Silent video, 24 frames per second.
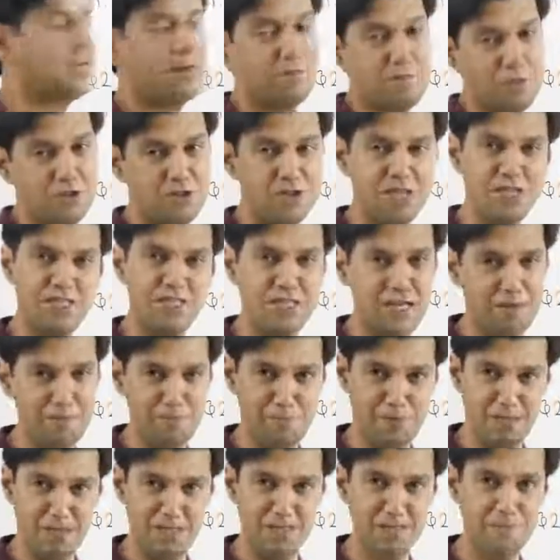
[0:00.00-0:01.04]
upon these
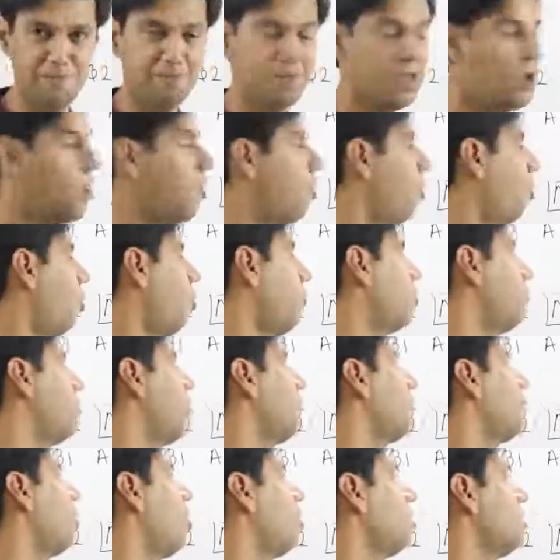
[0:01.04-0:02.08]
numbers. Hope you
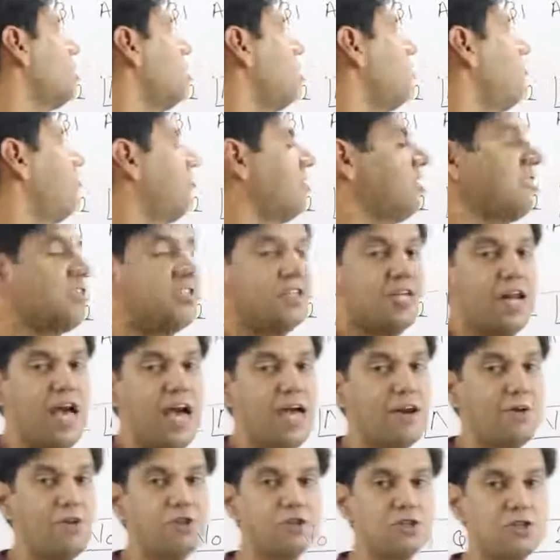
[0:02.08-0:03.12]
have got the different
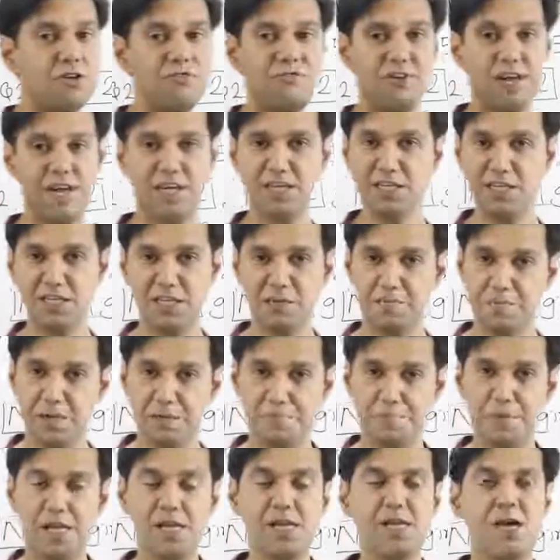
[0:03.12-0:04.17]
scenarios of arranging
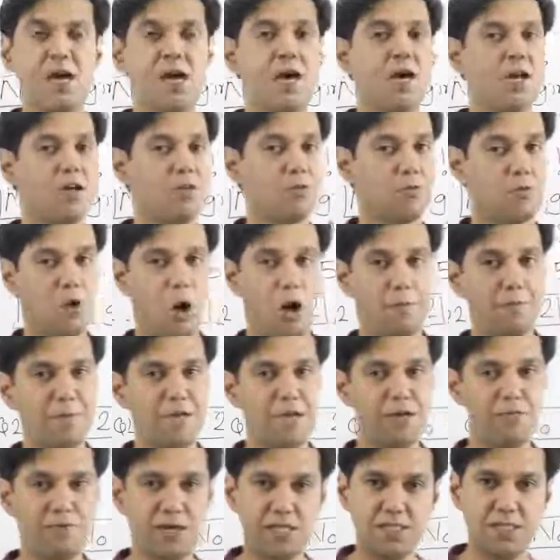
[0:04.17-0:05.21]
people.
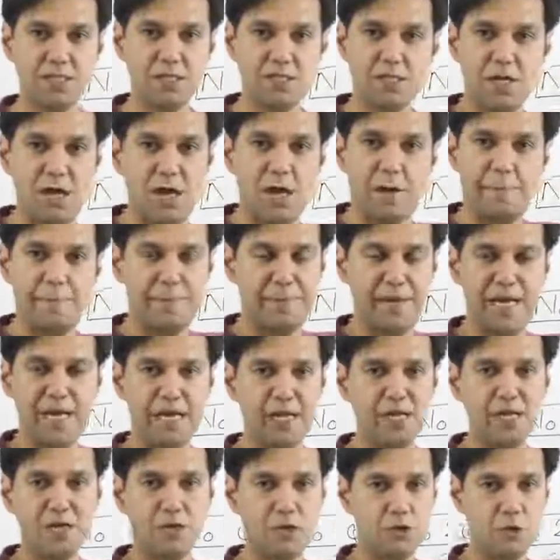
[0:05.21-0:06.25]
Common ones,
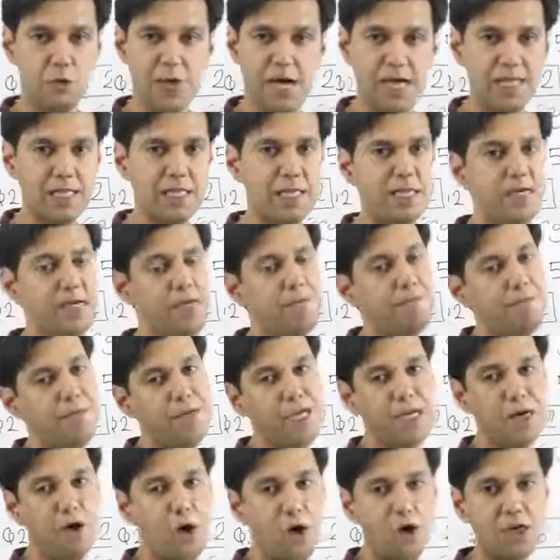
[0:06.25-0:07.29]
being together,
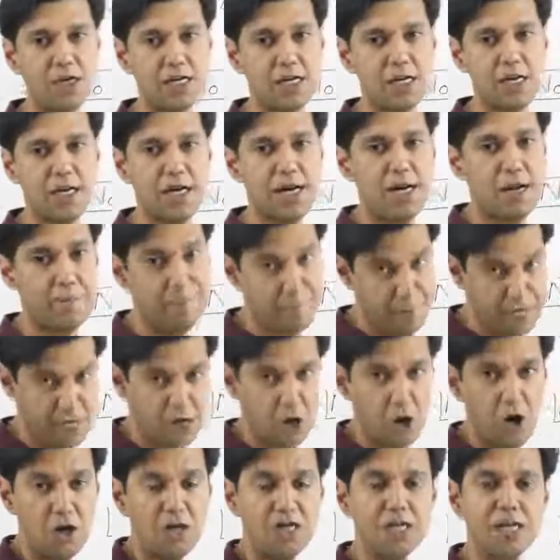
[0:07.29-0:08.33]
being
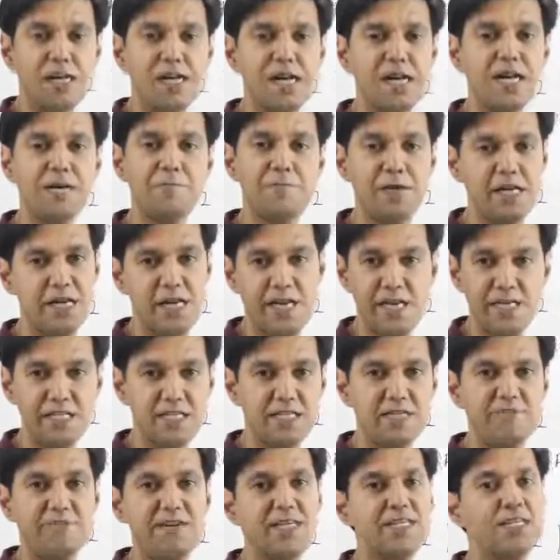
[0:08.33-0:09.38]
alternate, pretty
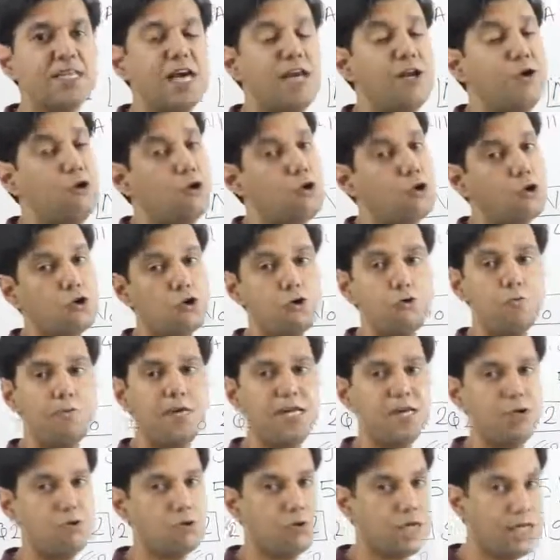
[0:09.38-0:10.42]
easy ones, and no two
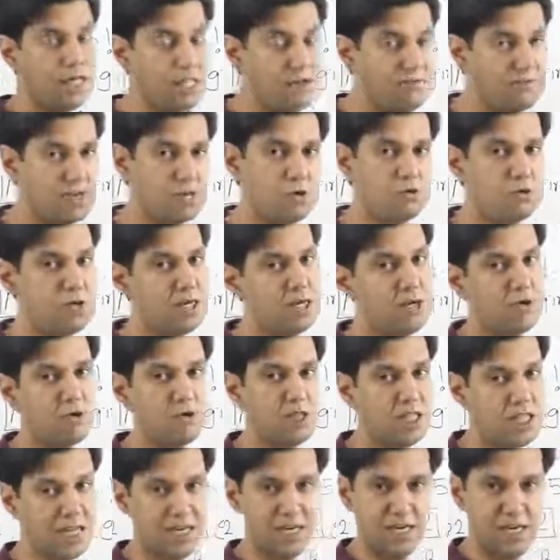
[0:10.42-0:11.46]
being together where you need to
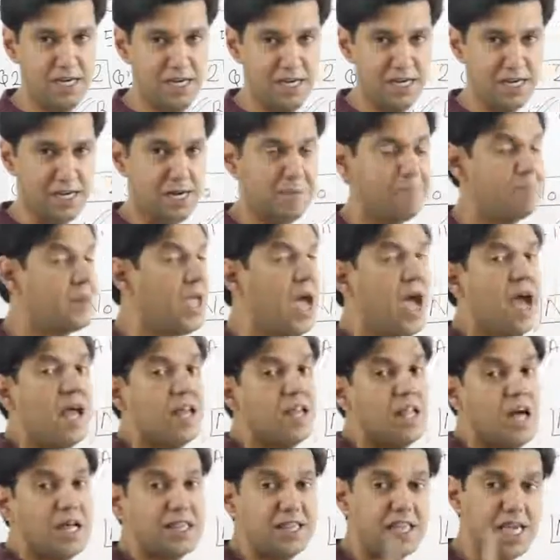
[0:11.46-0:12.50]
think a little.
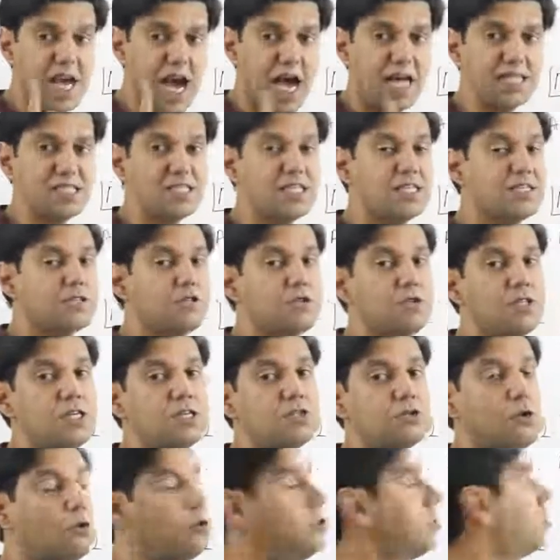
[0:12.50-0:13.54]
The answers to
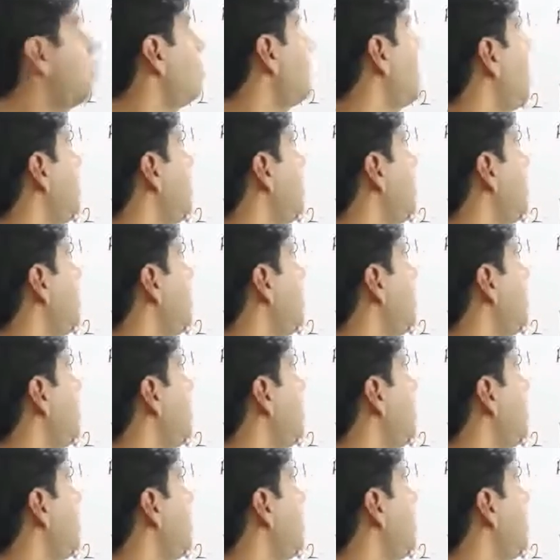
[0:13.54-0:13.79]
this also